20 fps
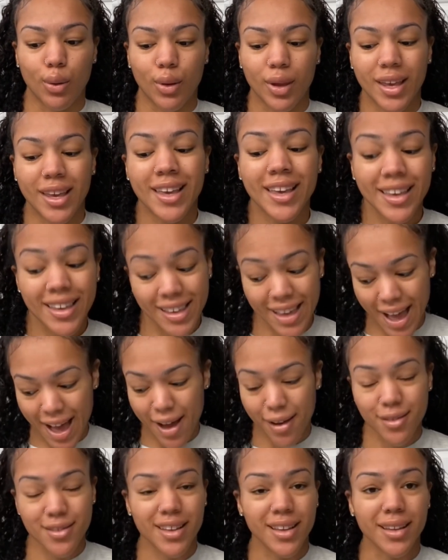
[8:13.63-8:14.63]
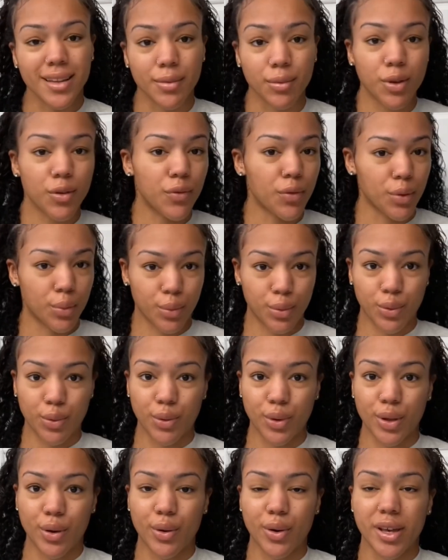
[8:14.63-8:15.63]
yeah, I was like, let me film one
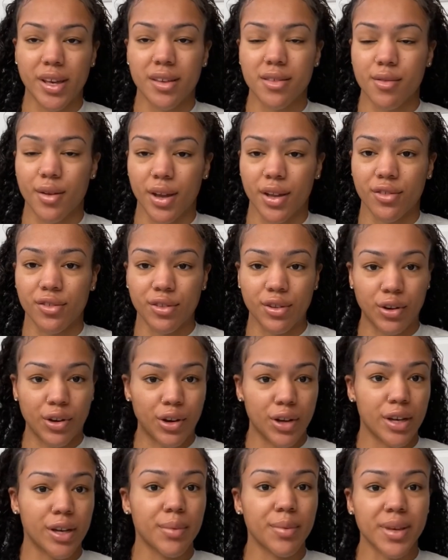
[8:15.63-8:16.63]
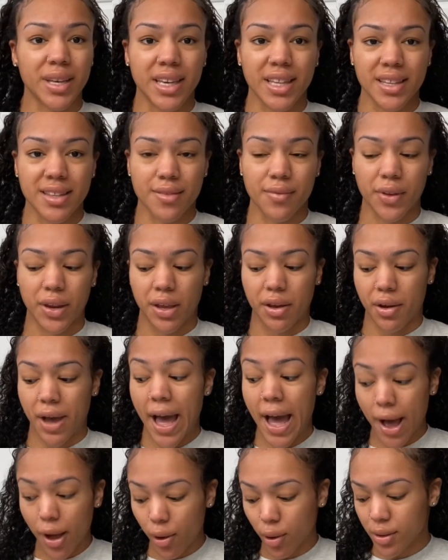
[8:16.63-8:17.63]
real quick so I can just hurry up and get this video
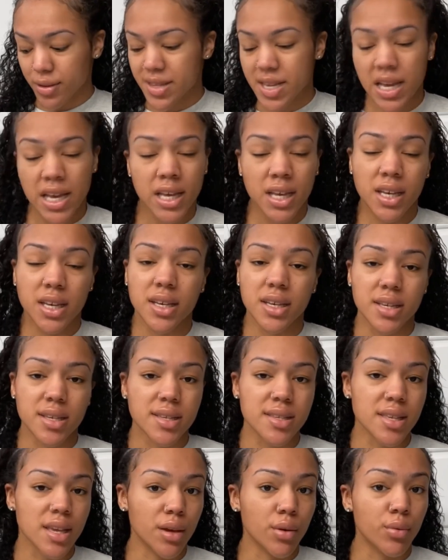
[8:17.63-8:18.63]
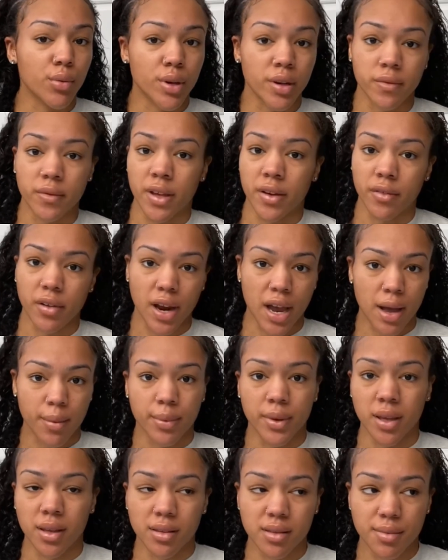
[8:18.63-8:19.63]
out because it would have never
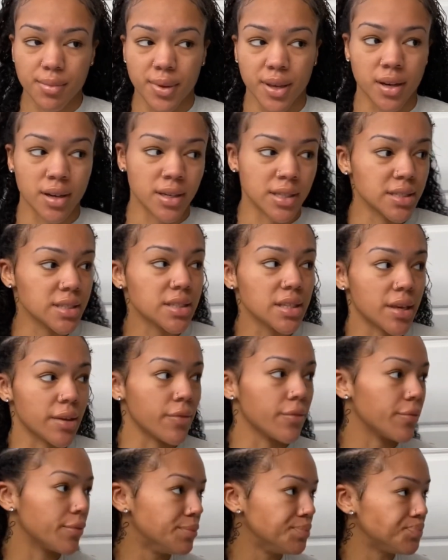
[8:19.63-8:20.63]
happened to be honest if